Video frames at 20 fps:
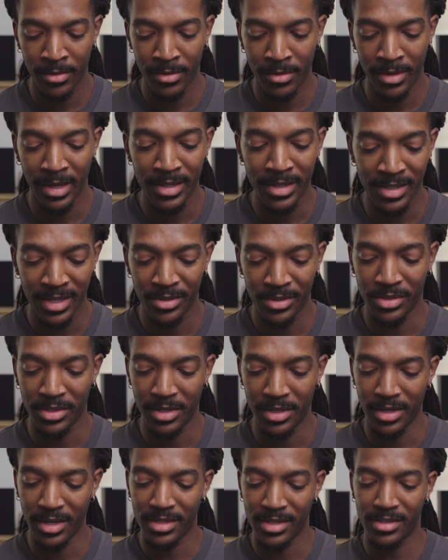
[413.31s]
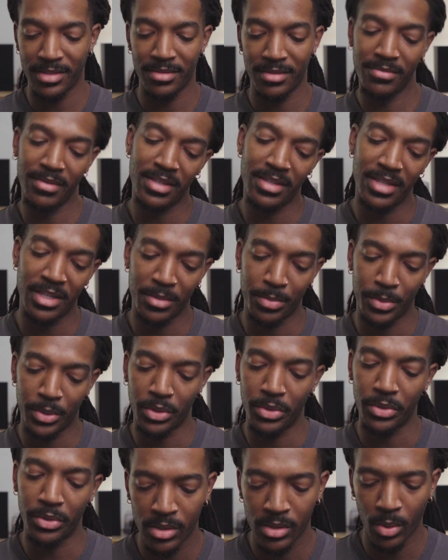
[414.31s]
That sounds good. That sounds pretty
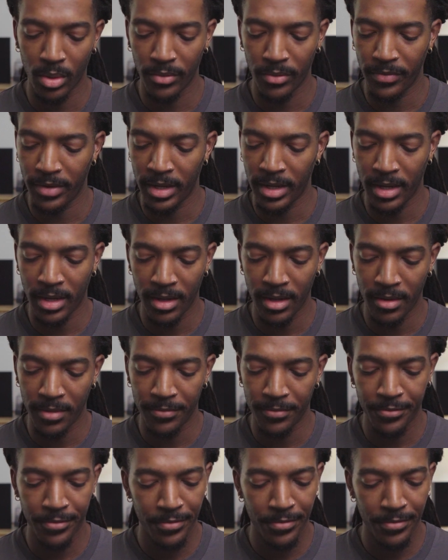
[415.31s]
cool. So what if I have,